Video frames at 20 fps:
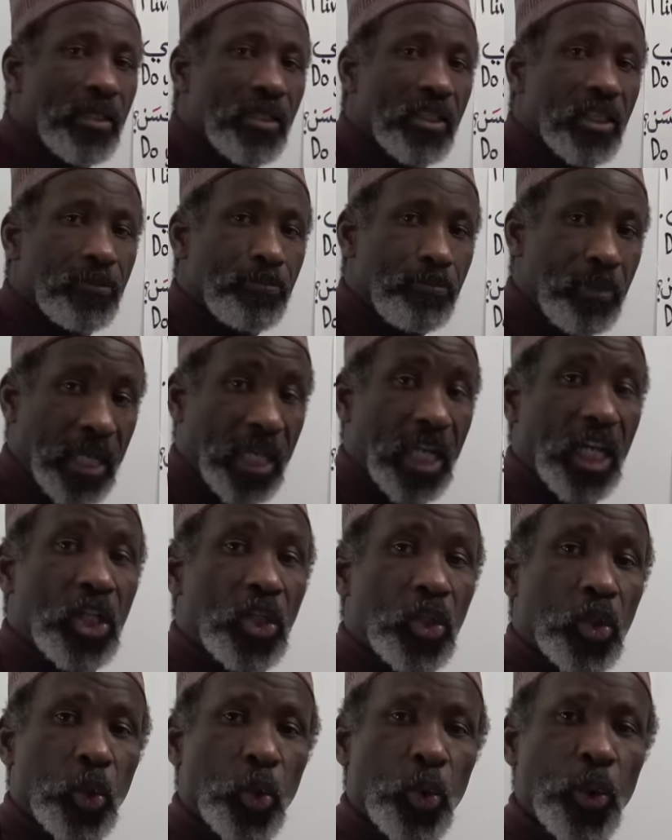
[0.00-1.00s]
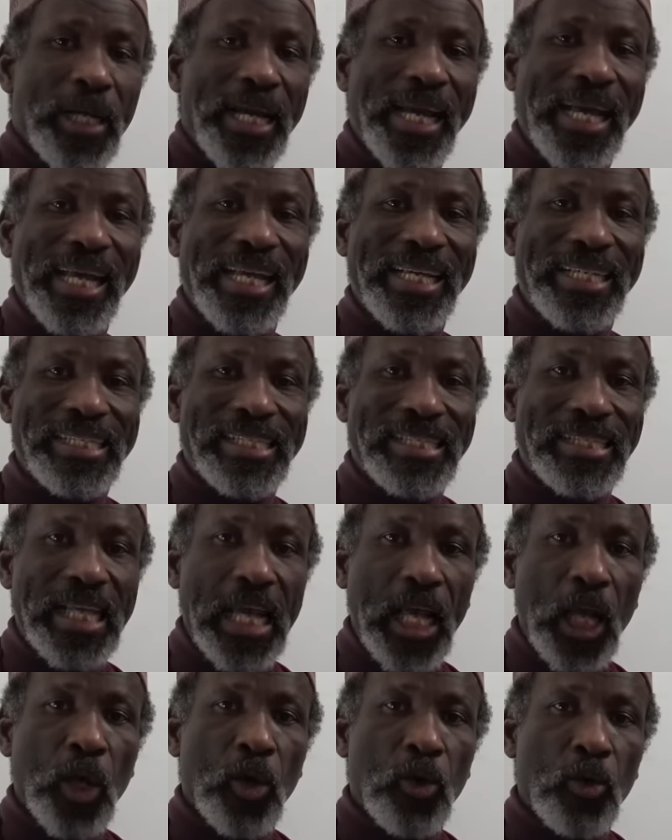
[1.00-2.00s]
speaking to a
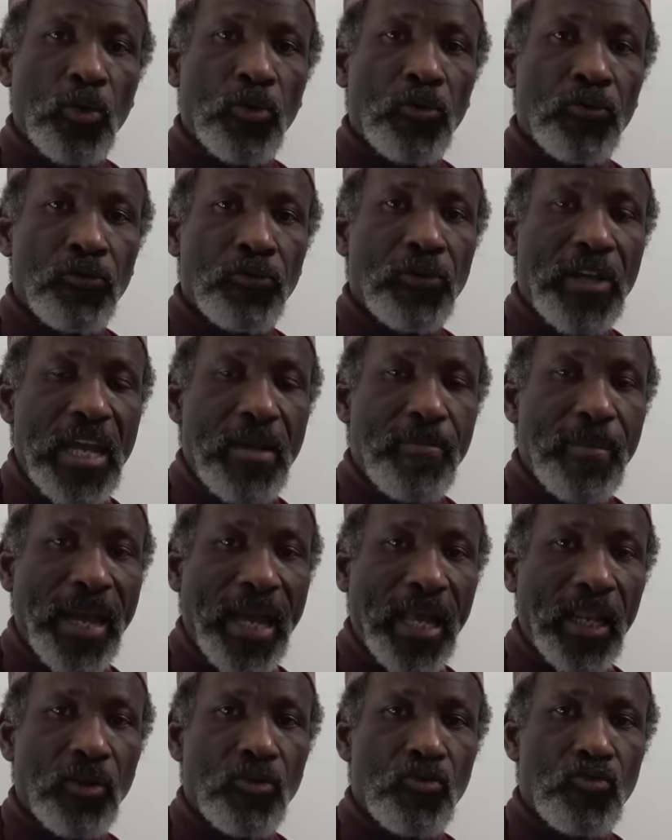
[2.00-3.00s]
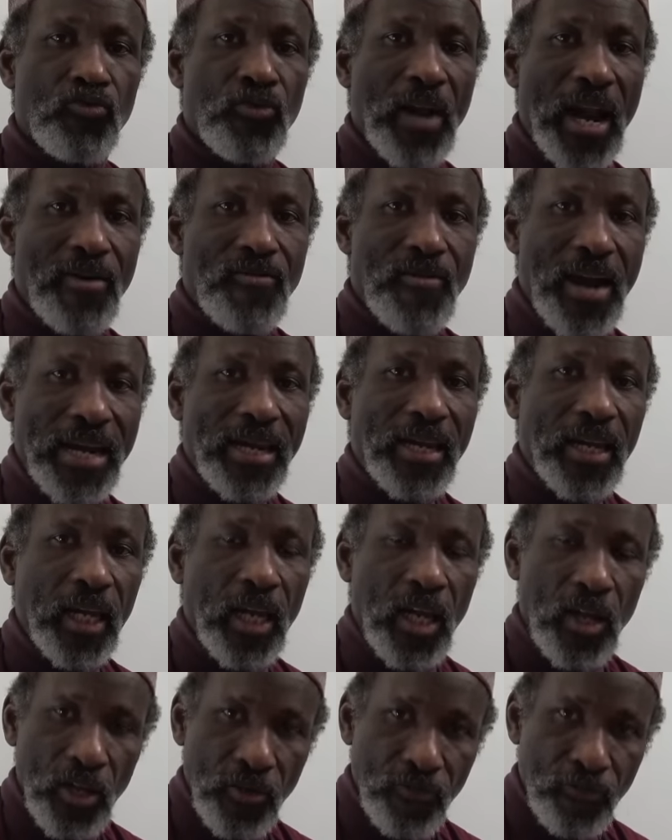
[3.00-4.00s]
single female
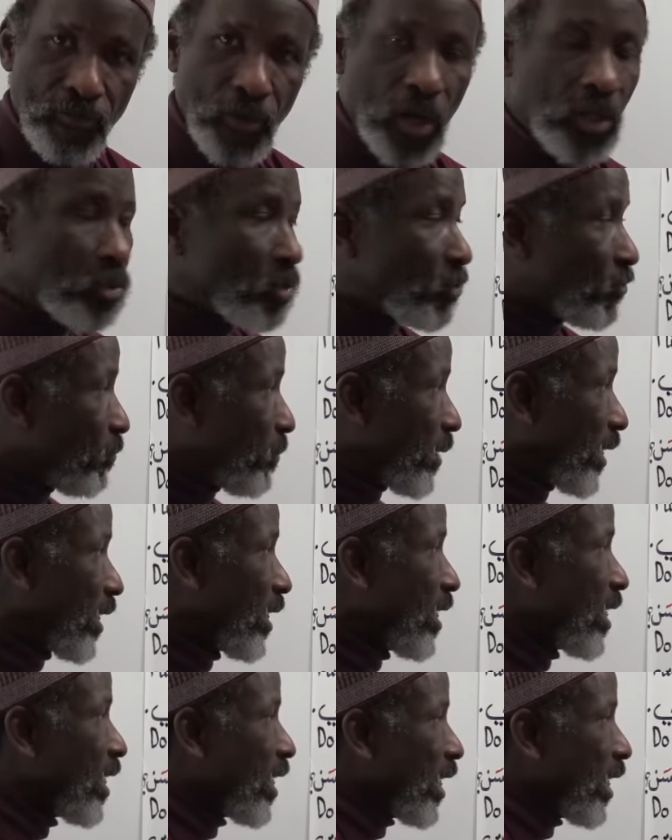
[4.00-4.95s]
directly in front of me.